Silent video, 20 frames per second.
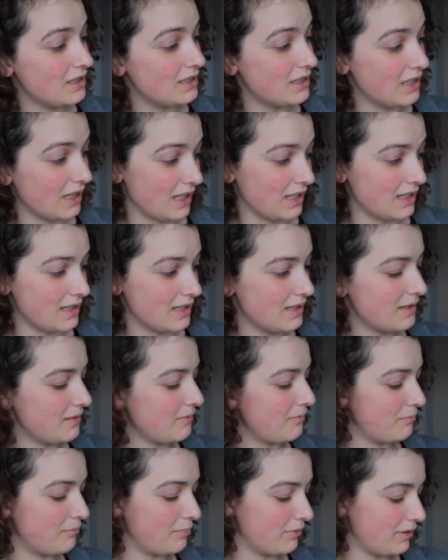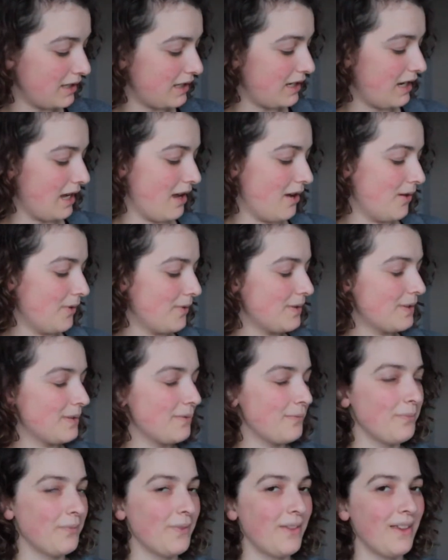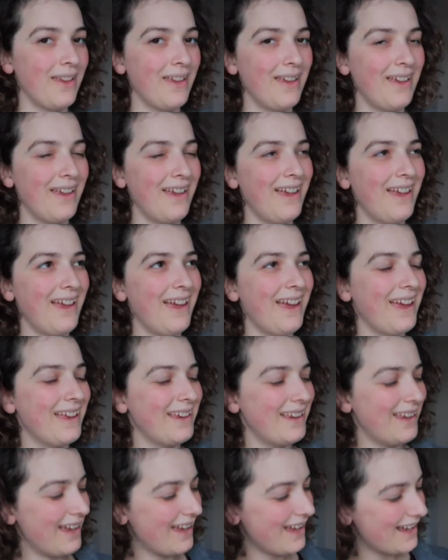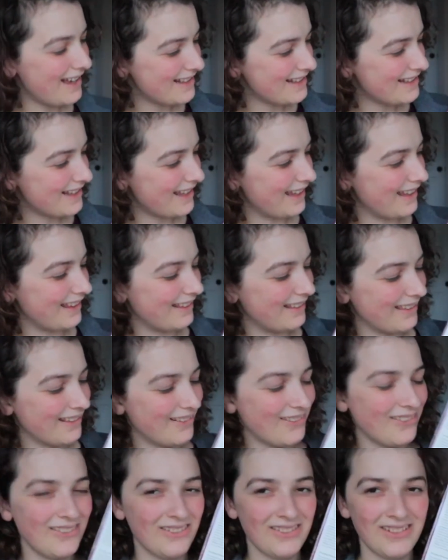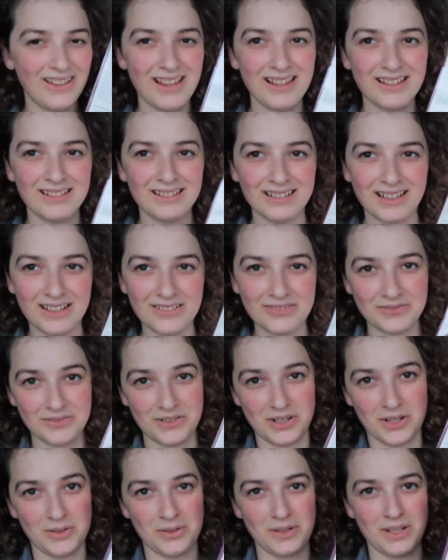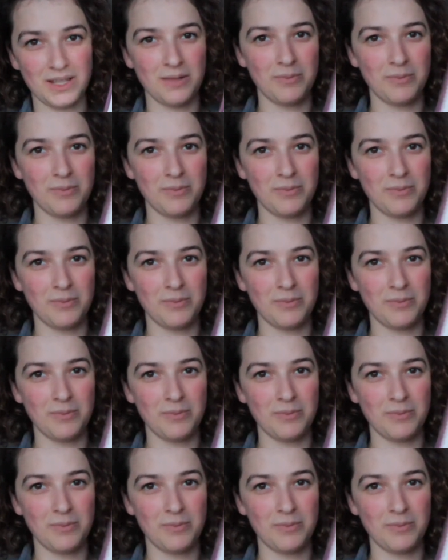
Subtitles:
Dickens Bleak House. And it has a little love note in the